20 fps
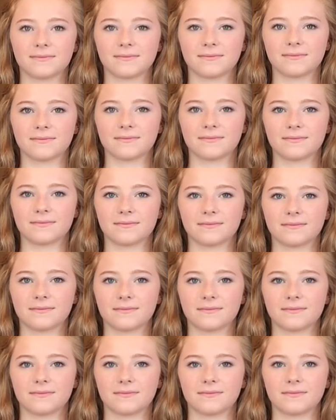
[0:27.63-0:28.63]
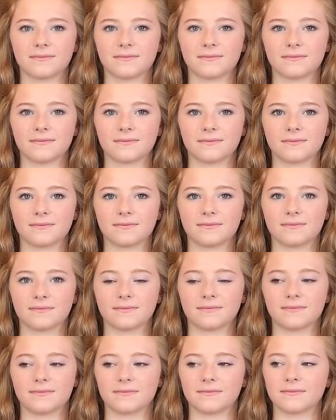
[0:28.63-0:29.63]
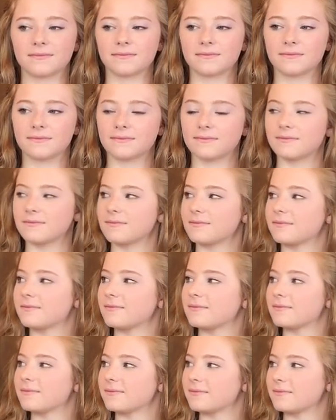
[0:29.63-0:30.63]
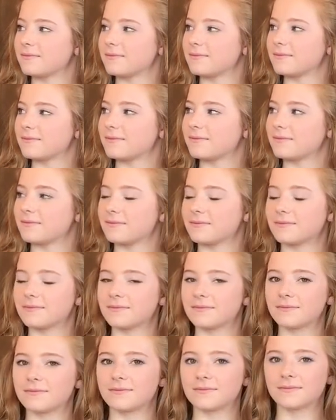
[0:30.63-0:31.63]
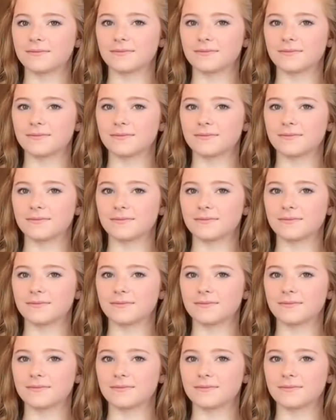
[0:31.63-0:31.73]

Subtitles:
The person shown says nothing.